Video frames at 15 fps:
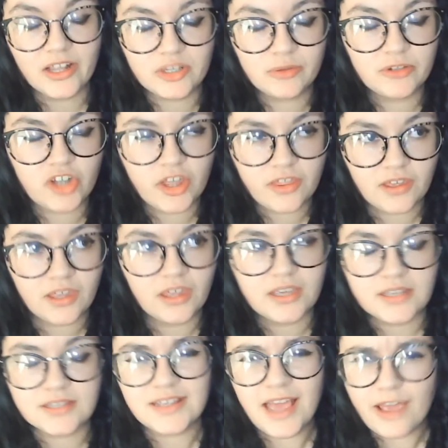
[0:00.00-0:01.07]
which I think
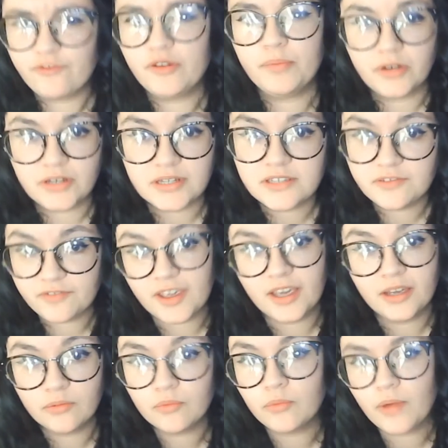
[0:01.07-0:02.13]
is everybody's fear
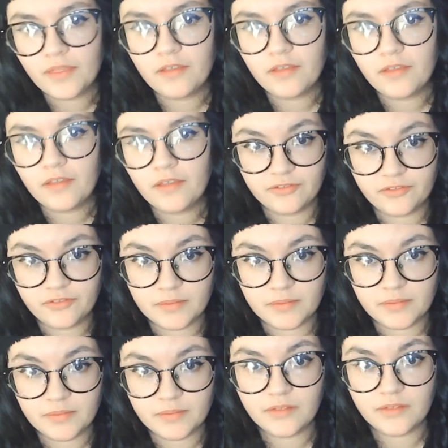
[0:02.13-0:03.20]
when they're reading for
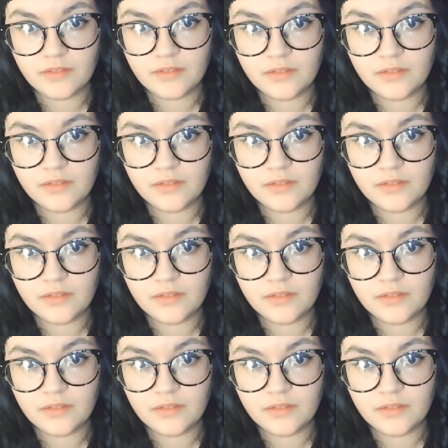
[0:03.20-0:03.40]
themselves.